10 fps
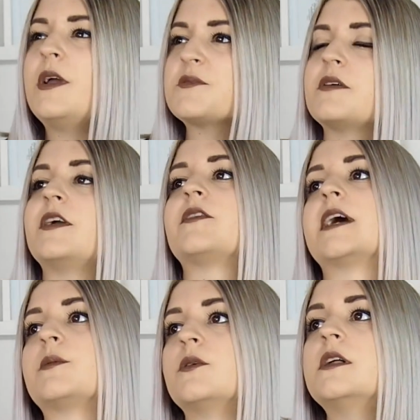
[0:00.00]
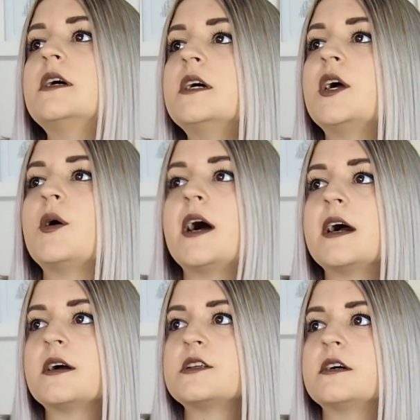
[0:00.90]
my favourite animal?
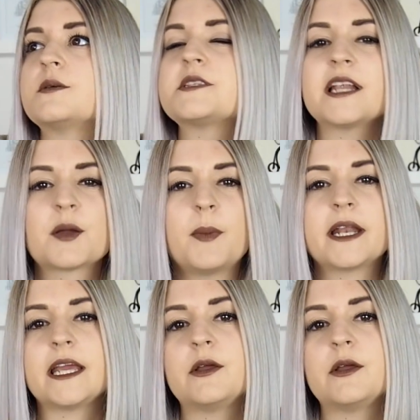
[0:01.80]
I would say like a bunny,